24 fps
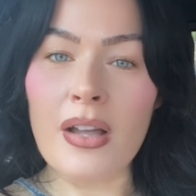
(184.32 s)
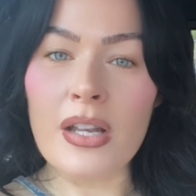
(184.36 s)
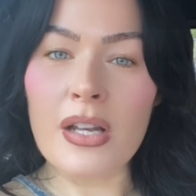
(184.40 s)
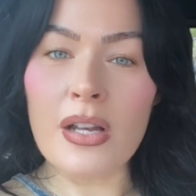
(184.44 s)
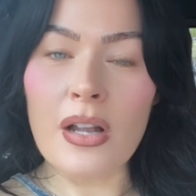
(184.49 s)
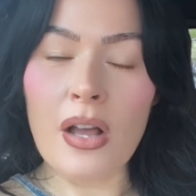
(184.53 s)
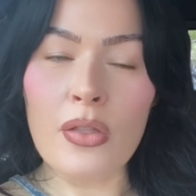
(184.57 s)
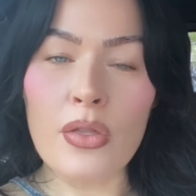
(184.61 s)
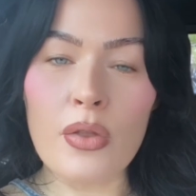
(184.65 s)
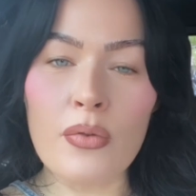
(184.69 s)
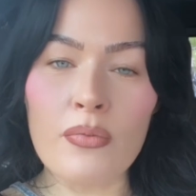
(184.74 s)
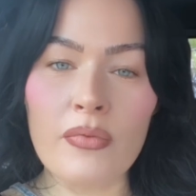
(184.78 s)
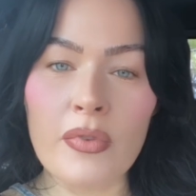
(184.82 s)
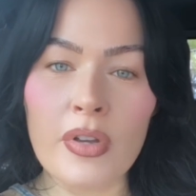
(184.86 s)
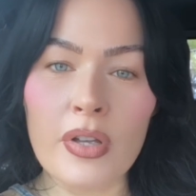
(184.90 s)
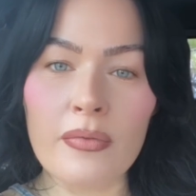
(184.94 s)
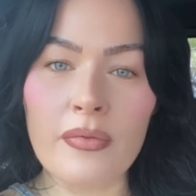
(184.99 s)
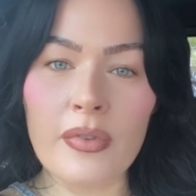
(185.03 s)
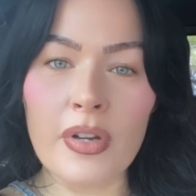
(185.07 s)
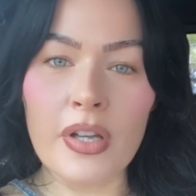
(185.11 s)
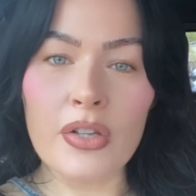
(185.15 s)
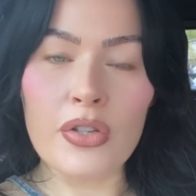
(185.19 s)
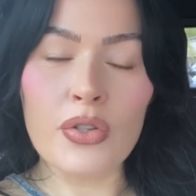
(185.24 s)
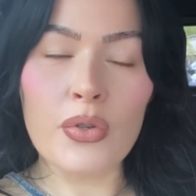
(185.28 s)
it on the
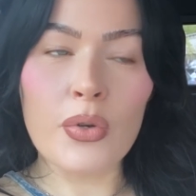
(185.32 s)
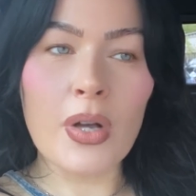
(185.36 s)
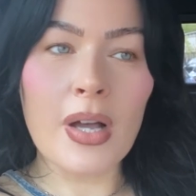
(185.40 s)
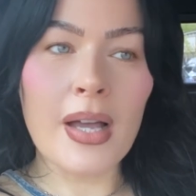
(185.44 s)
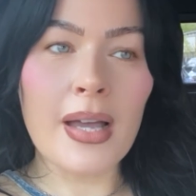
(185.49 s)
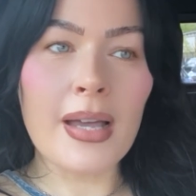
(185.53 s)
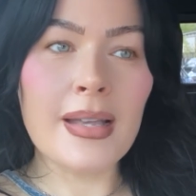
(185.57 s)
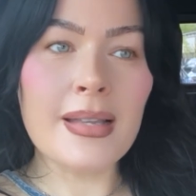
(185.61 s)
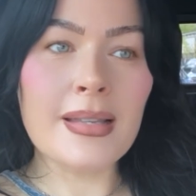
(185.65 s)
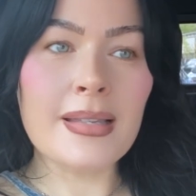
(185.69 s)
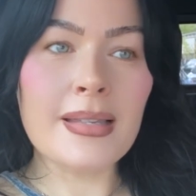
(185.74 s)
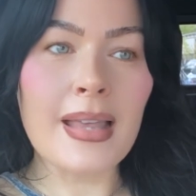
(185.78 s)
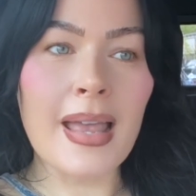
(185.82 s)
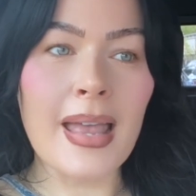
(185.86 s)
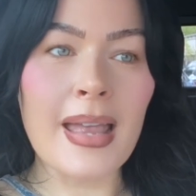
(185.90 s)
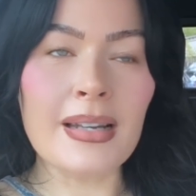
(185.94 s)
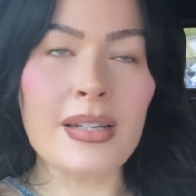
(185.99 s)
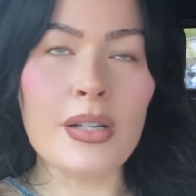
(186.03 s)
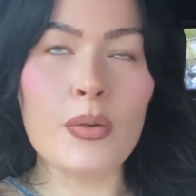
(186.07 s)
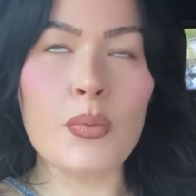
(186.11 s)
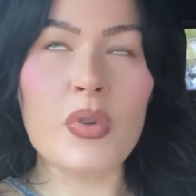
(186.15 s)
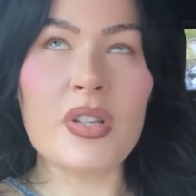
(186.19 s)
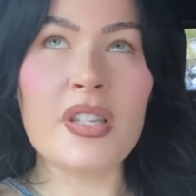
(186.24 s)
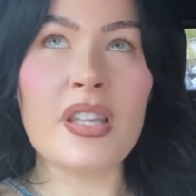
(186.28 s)
RealReal, you guys, and
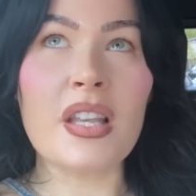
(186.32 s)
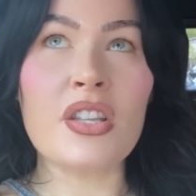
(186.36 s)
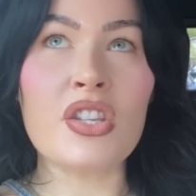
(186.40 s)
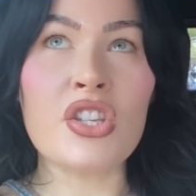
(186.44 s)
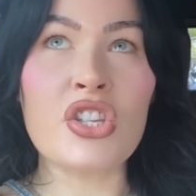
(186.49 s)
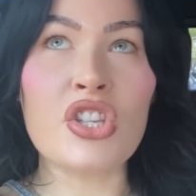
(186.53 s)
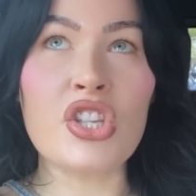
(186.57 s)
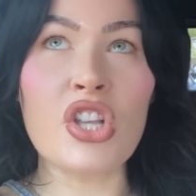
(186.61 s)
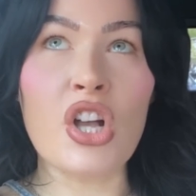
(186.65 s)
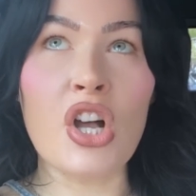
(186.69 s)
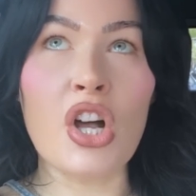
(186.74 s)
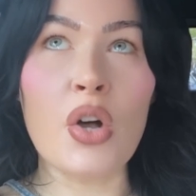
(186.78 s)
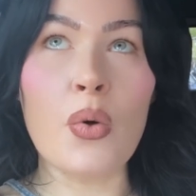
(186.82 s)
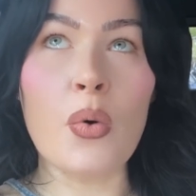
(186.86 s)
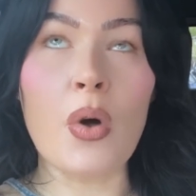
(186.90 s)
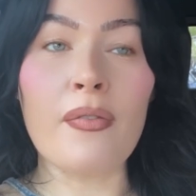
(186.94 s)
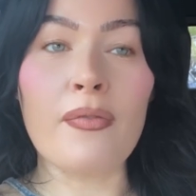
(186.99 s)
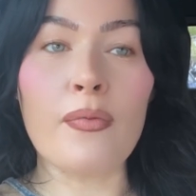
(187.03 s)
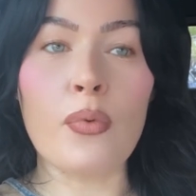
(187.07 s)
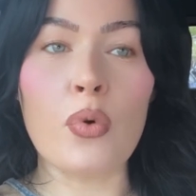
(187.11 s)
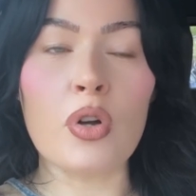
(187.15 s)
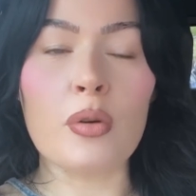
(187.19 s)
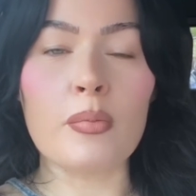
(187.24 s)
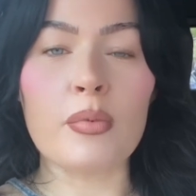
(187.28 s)
it was so
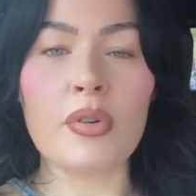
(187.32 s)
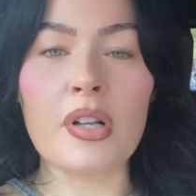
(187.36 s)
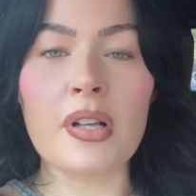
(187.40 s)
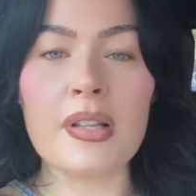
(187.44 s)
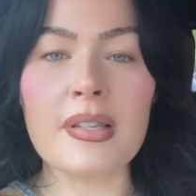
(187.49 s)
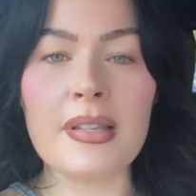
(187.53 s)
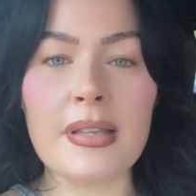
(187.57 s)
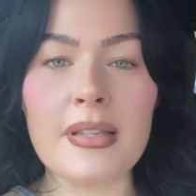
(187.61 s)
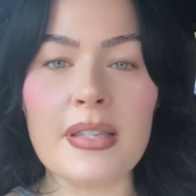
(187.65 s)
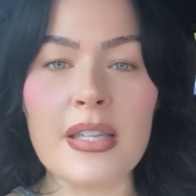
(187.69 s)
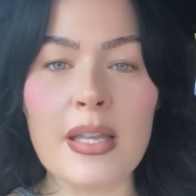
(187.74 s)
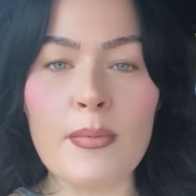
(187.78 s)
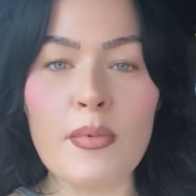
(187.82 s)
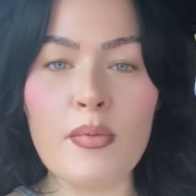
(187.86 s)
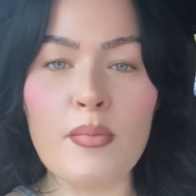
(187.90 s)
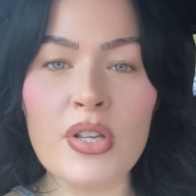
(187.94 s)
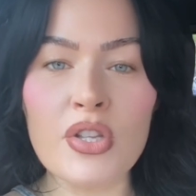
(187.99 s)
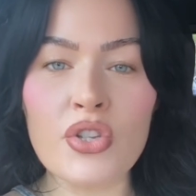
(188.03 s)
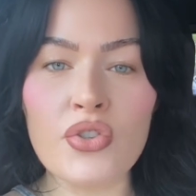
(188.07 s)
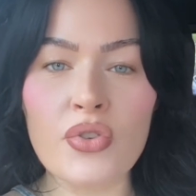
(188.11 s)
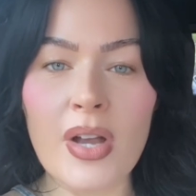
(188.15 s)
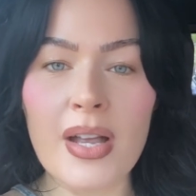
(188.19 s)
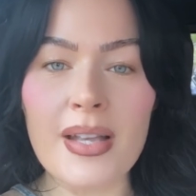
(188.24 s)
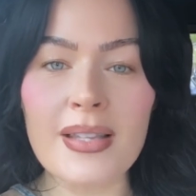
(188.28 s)
affordable because the
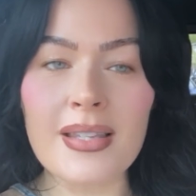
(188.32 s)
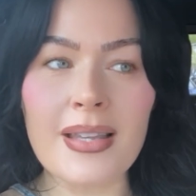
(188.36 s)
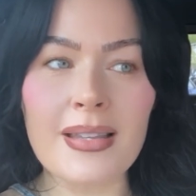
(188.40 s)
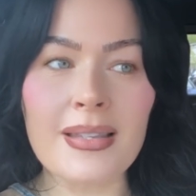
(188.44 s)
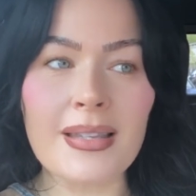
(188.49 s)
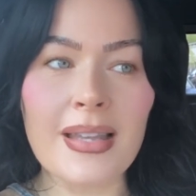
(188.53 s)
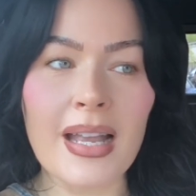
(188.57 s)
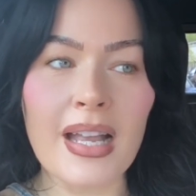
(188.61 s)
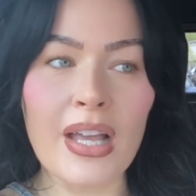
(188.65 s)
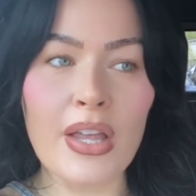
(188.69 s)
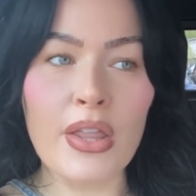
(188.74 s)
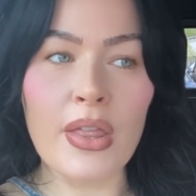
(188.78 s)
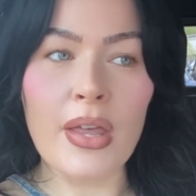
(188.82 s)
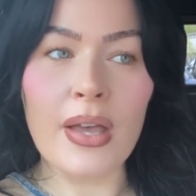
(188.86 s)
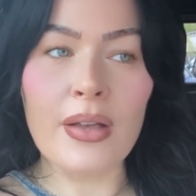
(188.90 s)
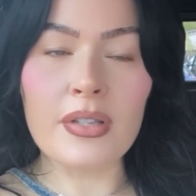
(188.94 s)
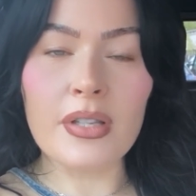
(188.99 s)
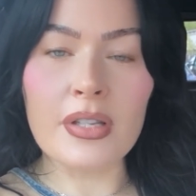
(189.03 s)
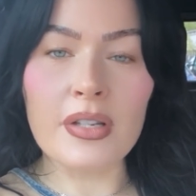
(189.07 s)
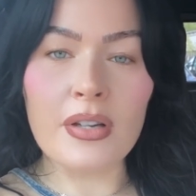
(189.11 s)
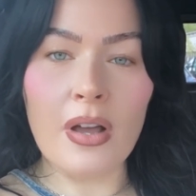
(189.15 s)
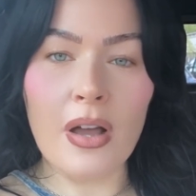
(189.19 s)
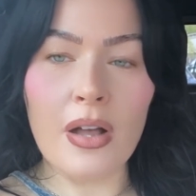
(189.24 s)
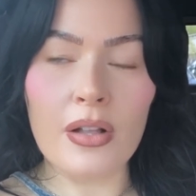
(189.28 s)
Zimmermann dress is like a
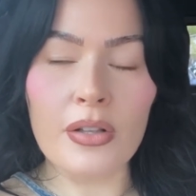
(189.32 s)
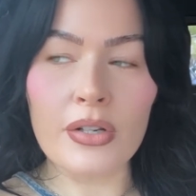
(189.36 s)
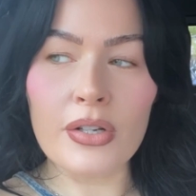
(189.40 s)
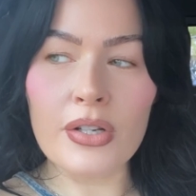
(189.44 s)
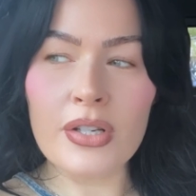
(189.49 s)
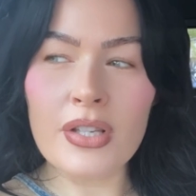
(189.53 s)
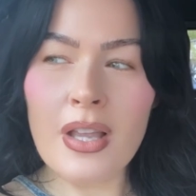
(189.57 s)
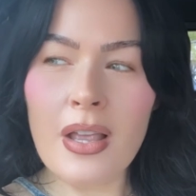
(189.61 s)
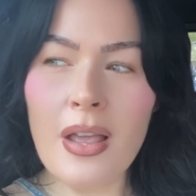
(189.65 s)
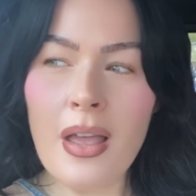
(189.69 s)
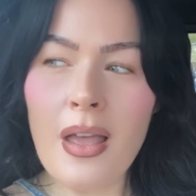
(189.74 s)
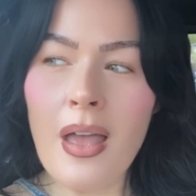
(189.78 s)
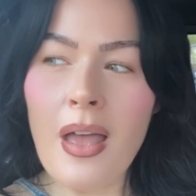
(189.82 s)
thousand dollars.